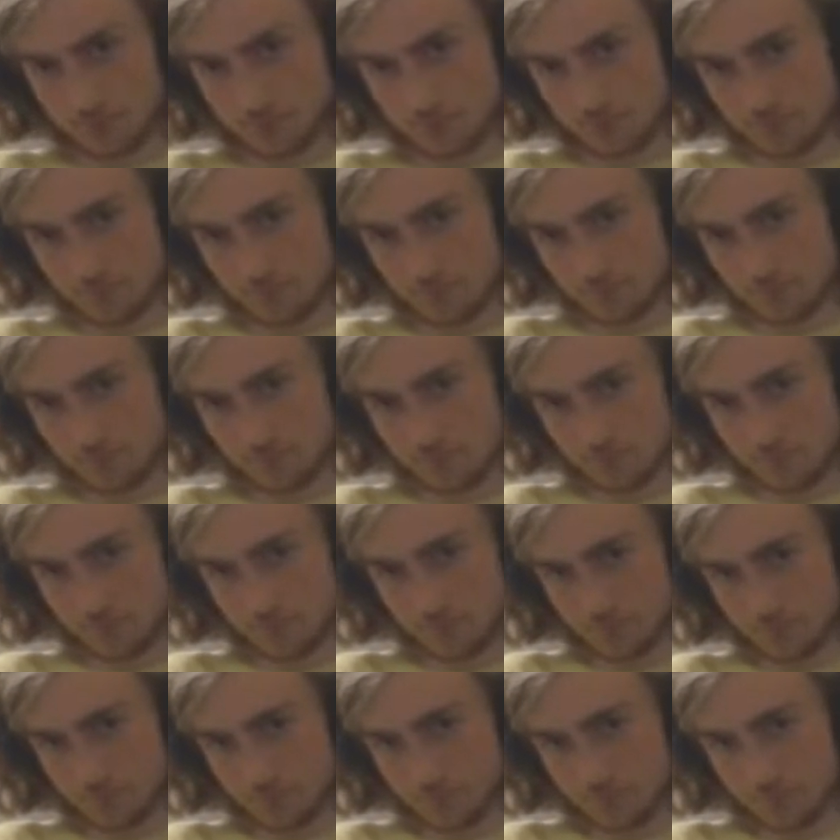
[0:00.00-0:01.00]

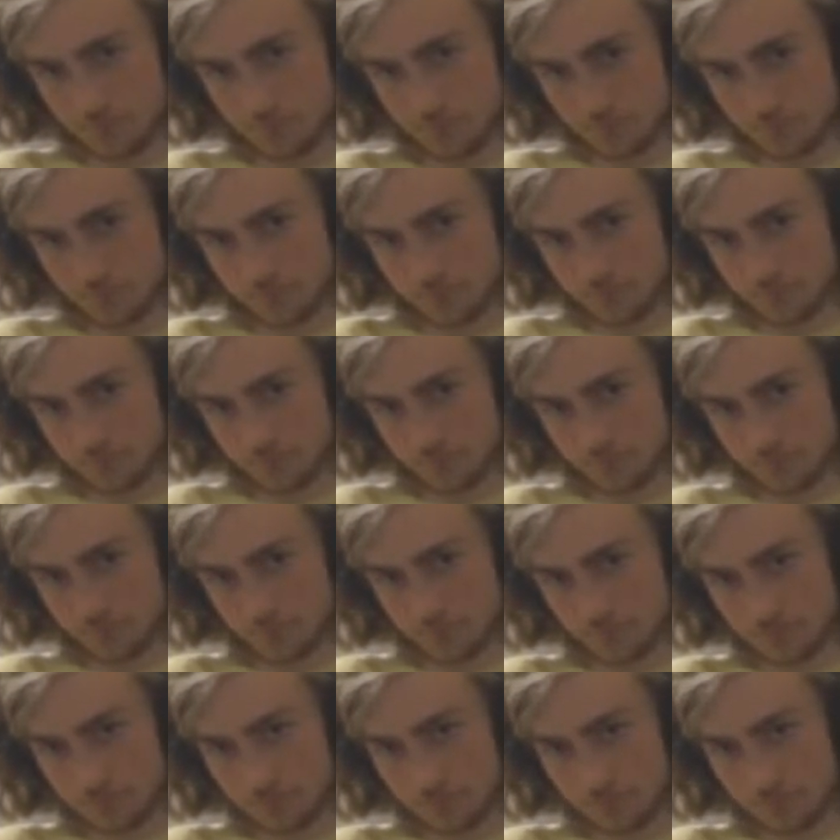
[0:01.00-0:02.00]

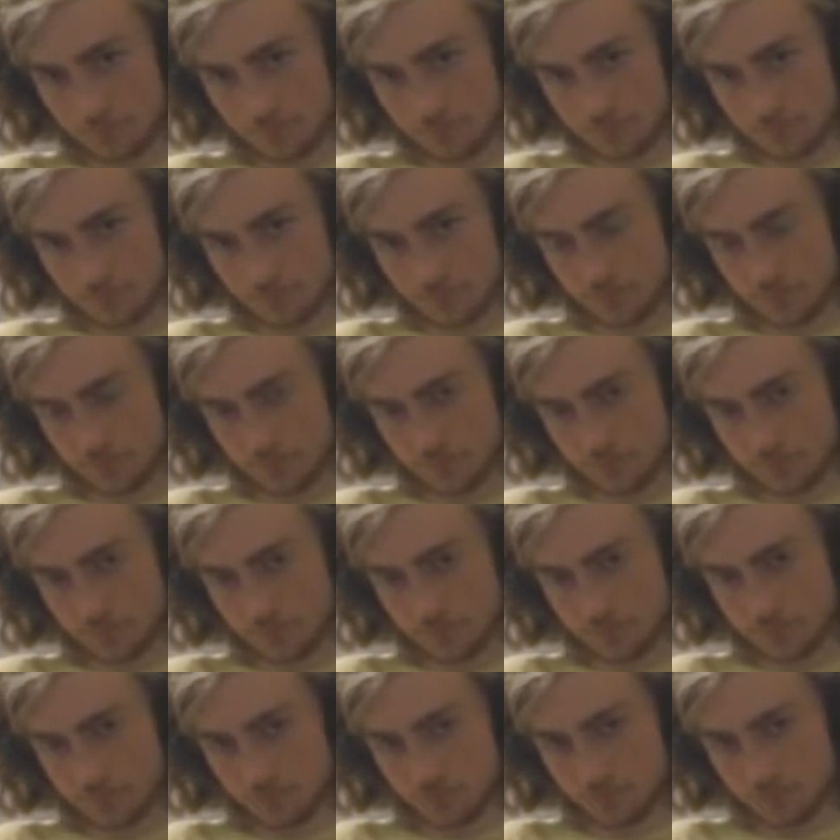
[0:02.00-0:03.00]
(silent)